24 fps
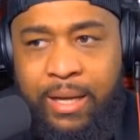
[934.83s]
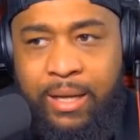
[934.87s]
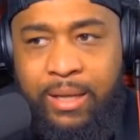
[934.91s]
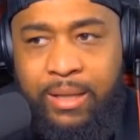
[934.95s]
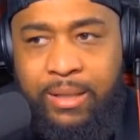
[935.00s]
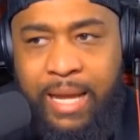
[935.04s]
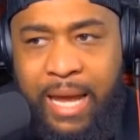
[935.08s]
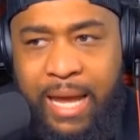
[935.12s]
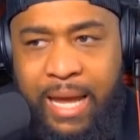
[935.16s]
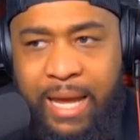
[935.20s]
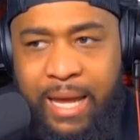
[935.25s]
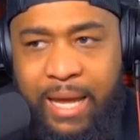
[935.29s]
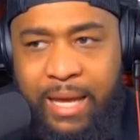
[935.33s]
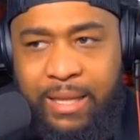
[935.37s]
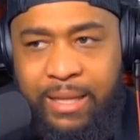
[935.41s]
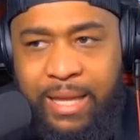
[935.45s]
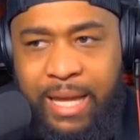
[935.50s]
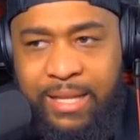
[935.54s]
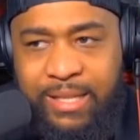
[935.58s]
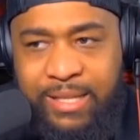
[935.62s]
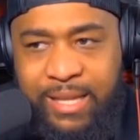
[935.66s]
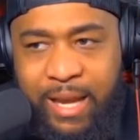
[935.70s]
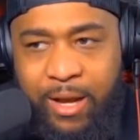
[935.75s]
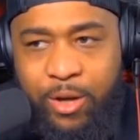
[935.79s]
they
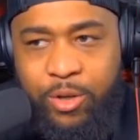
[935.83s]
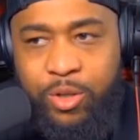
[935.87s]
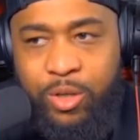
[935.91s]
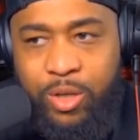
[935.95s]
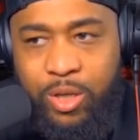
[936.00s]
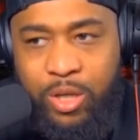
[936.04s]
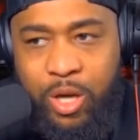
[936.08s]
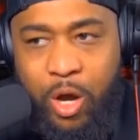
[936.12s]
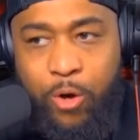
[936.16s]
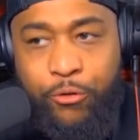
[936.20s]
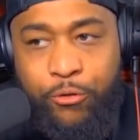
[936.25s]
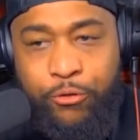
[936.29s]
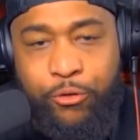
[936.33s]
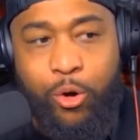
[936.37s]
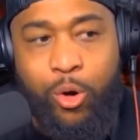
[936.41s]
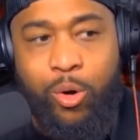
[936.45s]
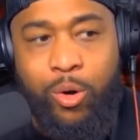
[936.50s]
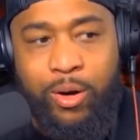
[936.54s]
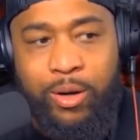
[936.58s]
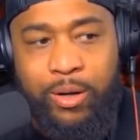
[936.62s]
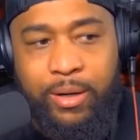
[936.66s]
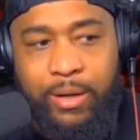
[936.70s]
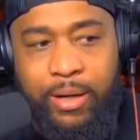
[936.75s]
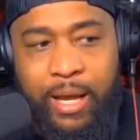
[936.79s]
tell you to go
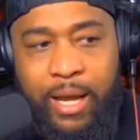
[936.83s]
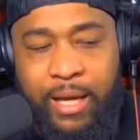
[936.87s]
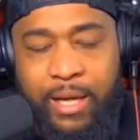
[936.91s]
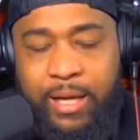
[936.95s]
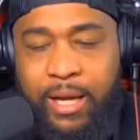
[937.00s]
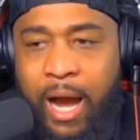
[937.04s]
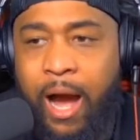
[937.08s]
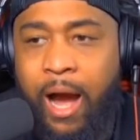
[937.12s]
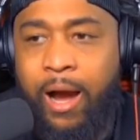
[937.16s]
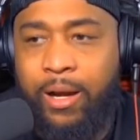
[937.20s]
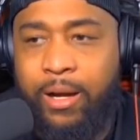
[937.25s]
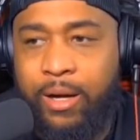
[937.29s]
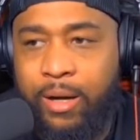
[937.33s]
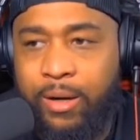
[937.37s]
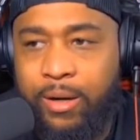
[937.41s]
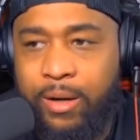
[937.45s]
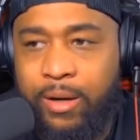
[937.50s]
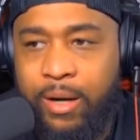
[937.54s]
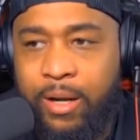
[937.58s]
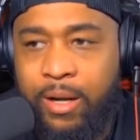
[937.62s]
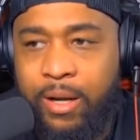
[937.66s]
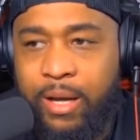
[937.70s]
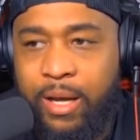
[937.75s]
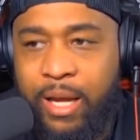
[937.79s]
forward and conquer
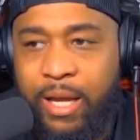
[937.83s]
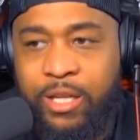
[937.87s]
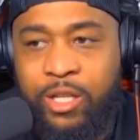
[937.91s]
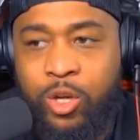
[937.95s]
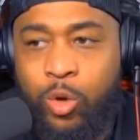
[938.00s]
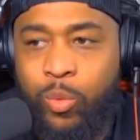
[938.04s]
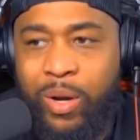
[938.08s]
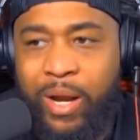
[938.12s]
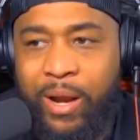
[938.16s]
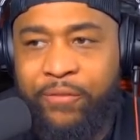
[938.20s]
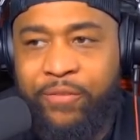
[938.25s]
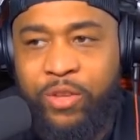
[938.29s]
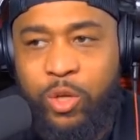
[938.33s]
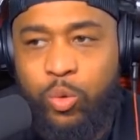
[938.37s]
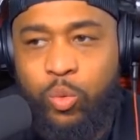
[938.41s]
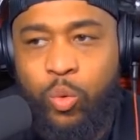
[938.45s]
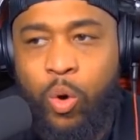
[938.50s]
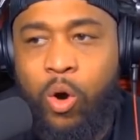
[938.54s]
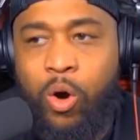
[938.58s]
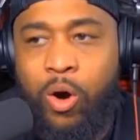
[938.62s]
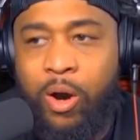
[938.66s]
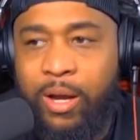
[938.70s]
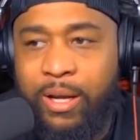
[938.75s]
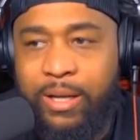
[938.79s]
and do whatever you
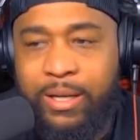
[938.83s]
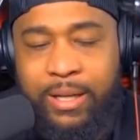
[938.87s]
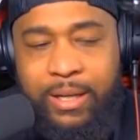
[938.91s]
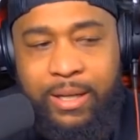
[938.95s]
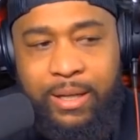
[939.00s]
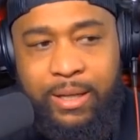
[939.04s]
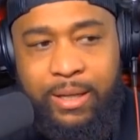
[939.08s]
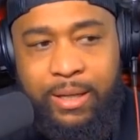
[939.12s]
want.